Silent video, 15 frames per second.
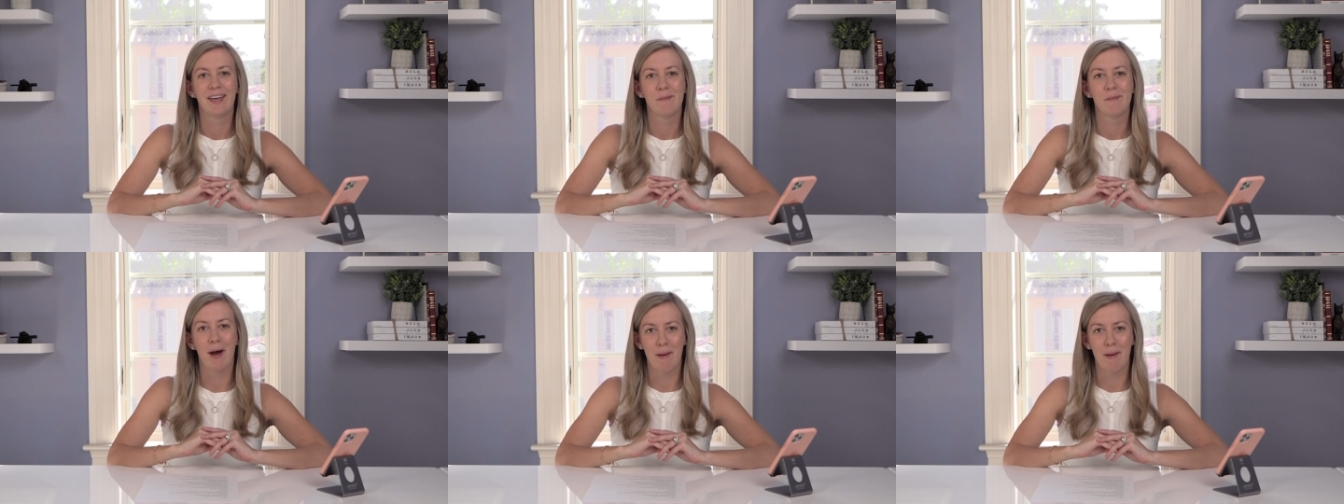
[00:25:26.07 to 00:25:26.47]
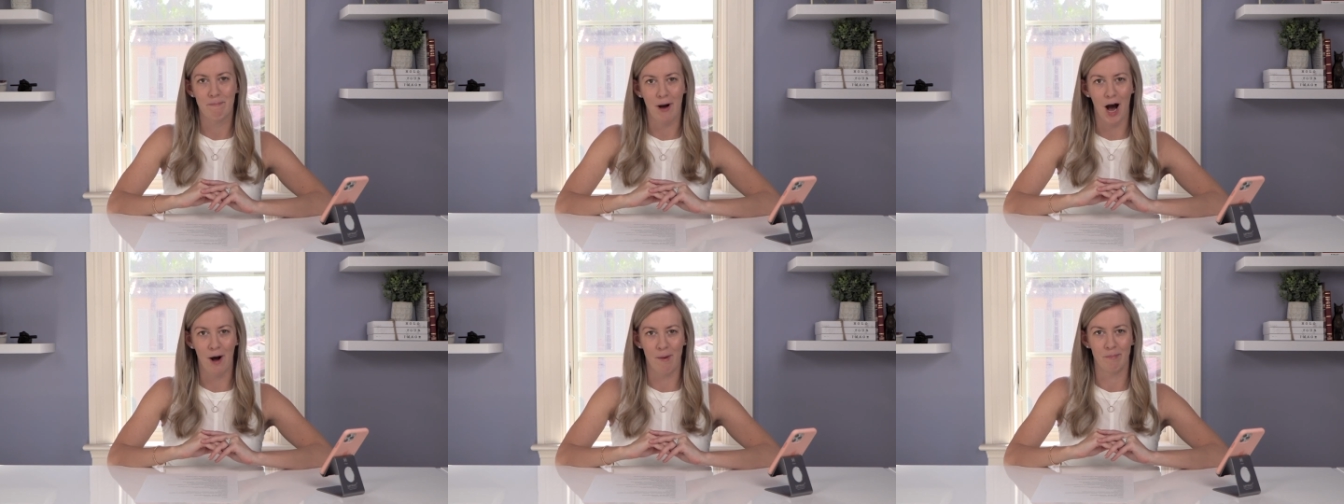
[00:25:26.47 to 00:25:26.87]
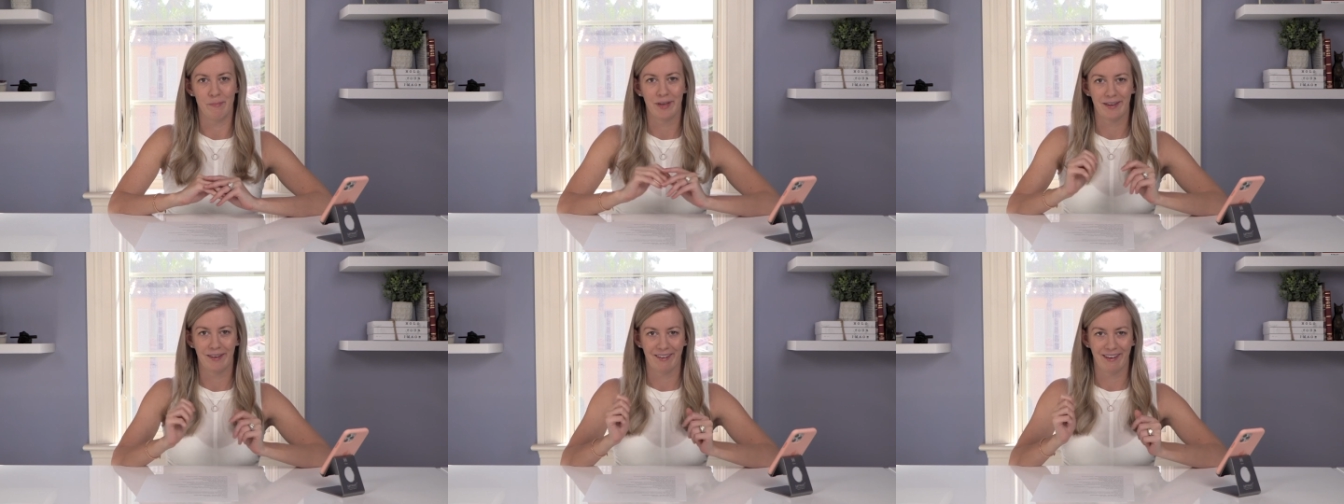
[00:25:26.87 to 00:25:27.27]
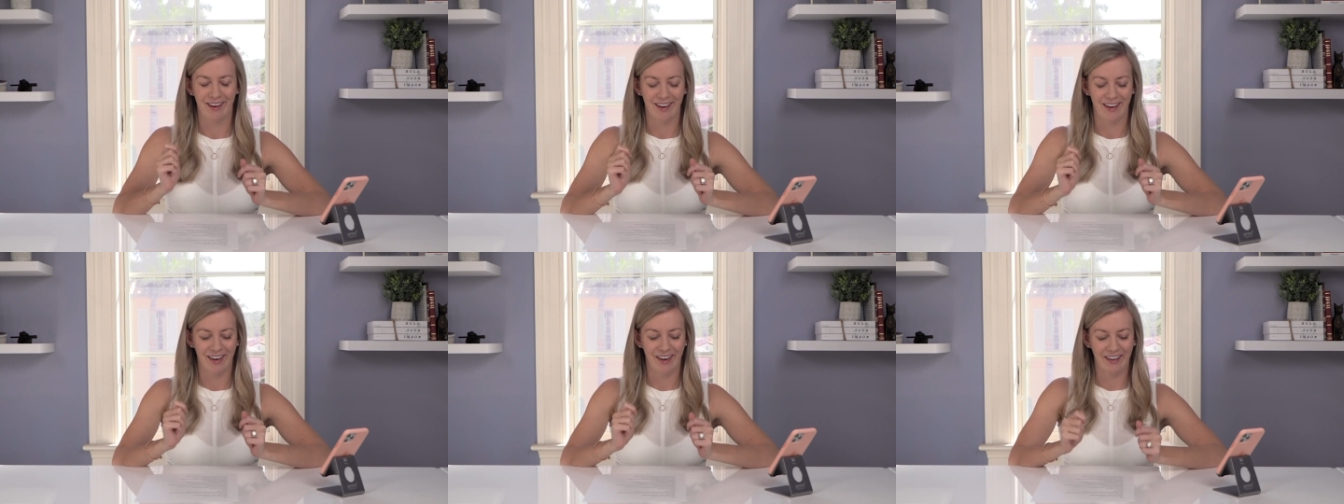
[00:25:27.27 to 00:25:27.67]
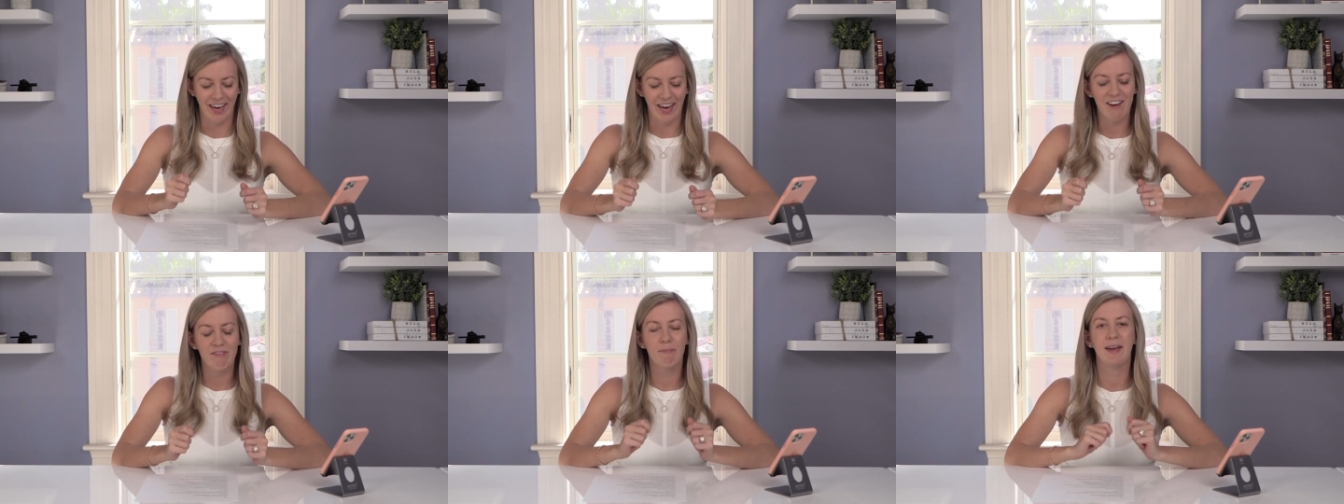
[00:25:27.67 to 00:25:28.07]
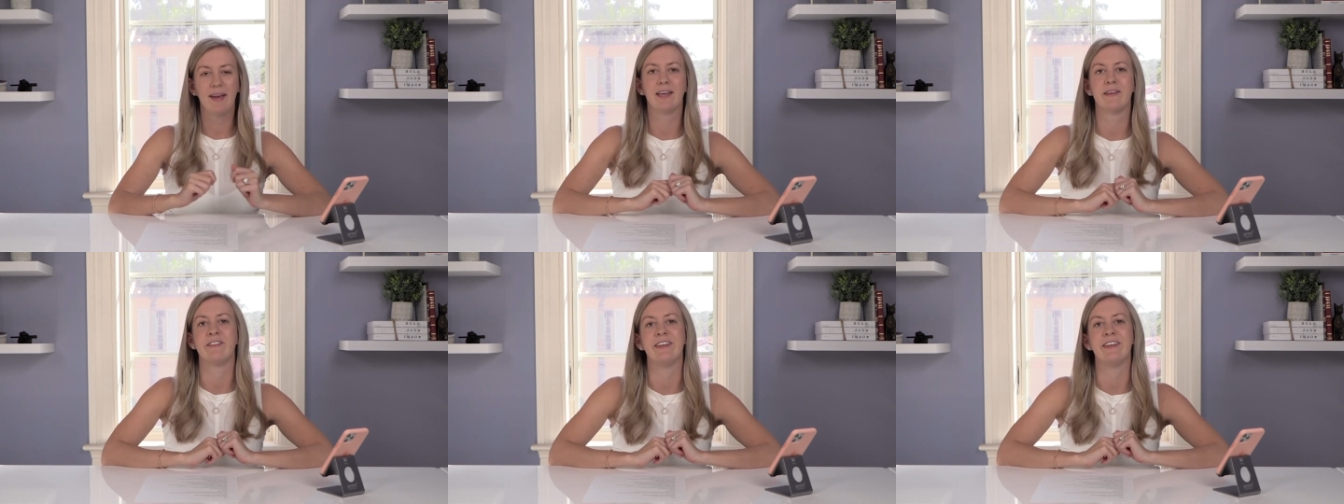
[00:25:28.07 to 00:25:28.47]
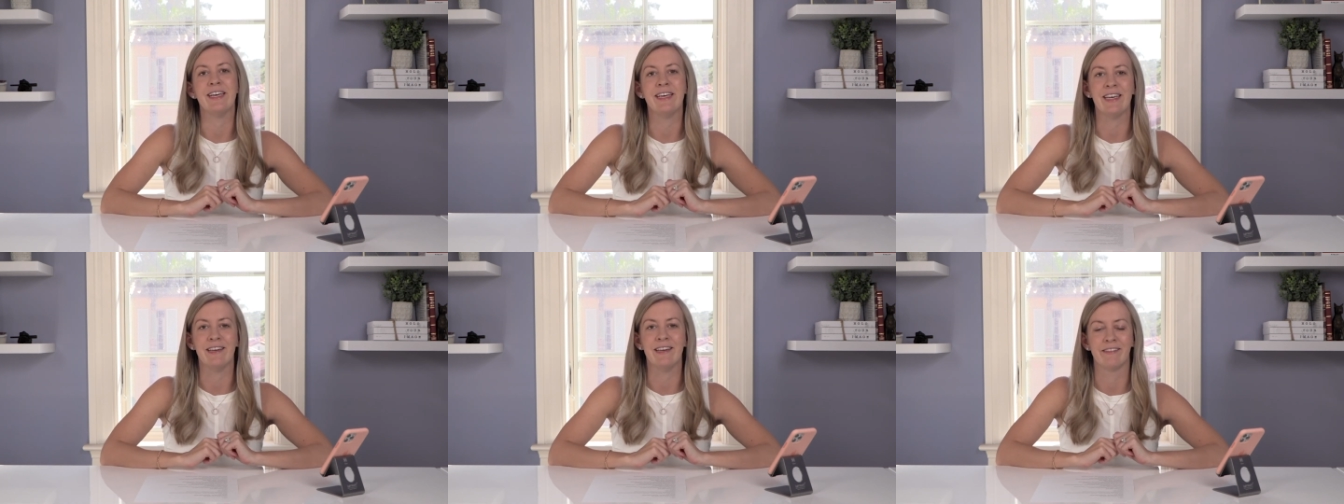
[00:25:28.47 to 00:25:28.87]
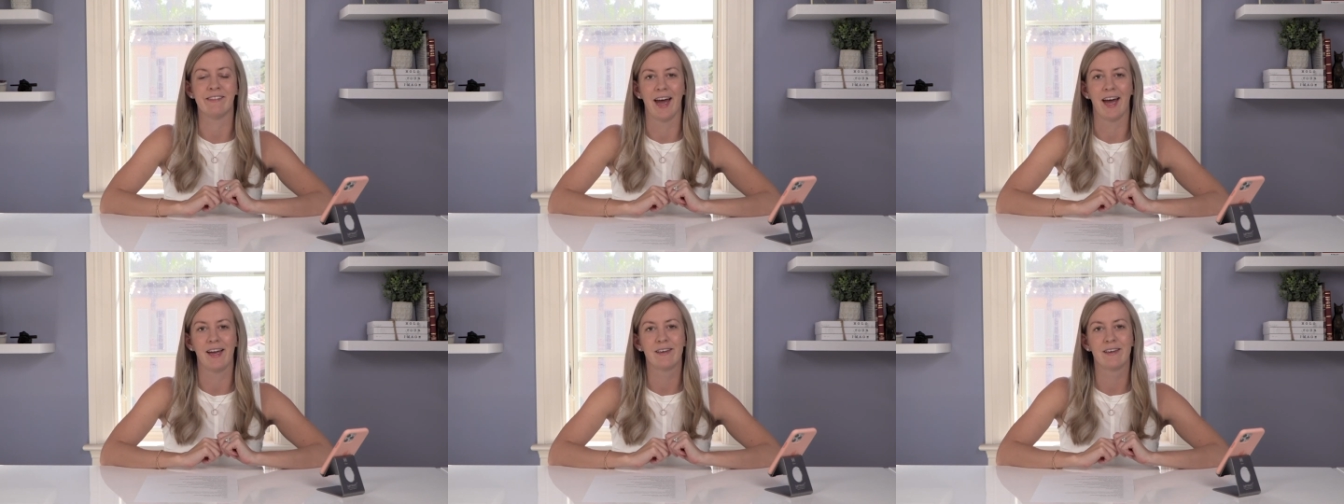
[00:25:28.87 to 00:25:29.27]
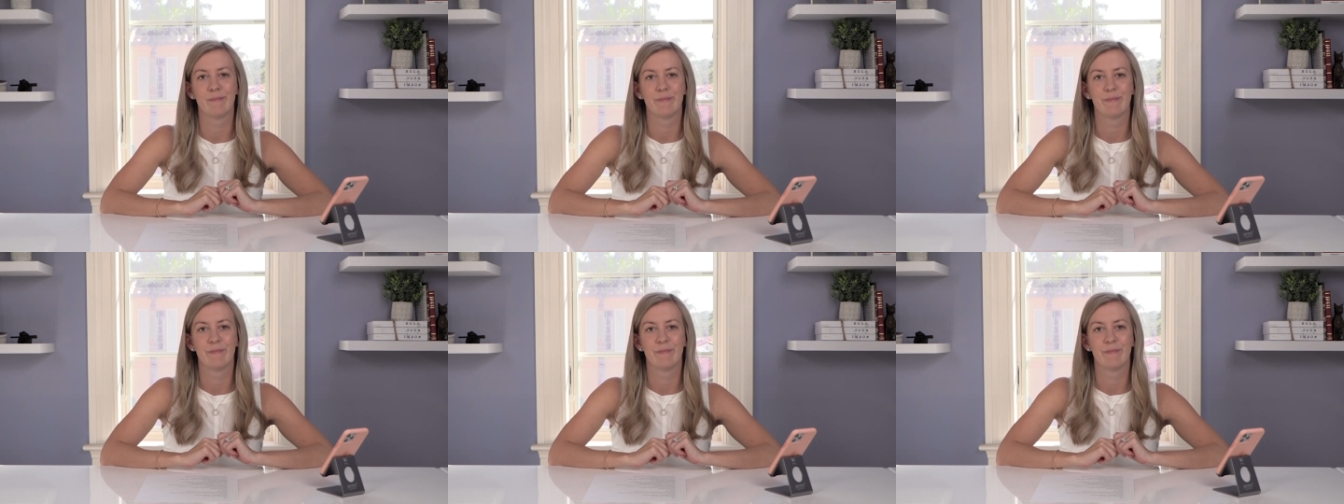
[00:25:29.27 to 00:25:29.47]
my mom gave me a CD set.